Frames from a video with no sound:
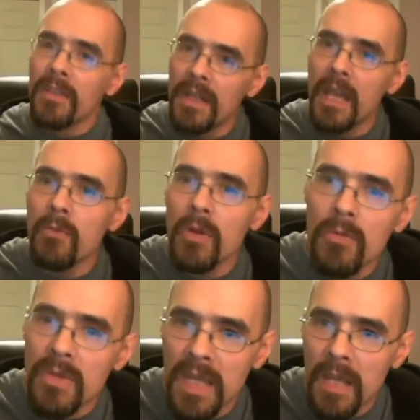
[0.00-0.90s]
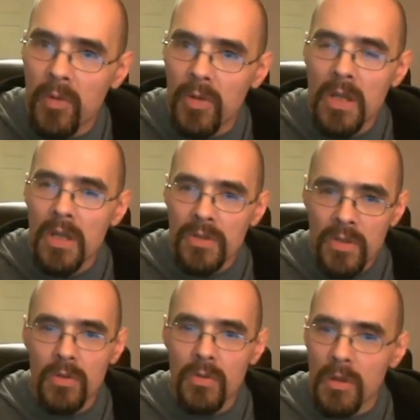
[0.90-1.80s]
the network was able
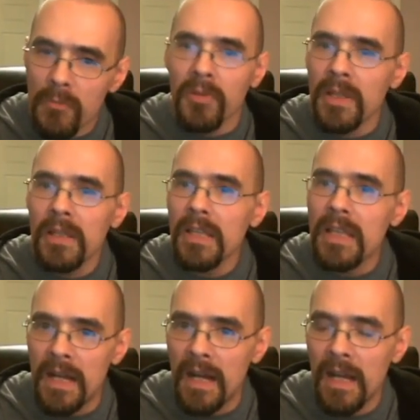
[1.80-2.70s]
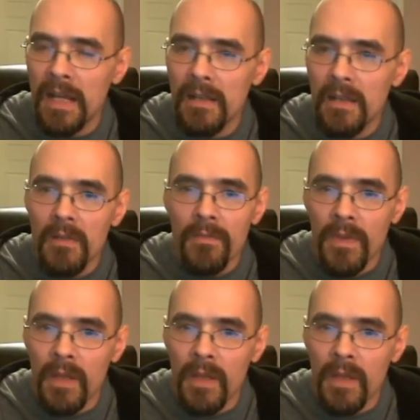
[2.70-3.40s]
to completely guide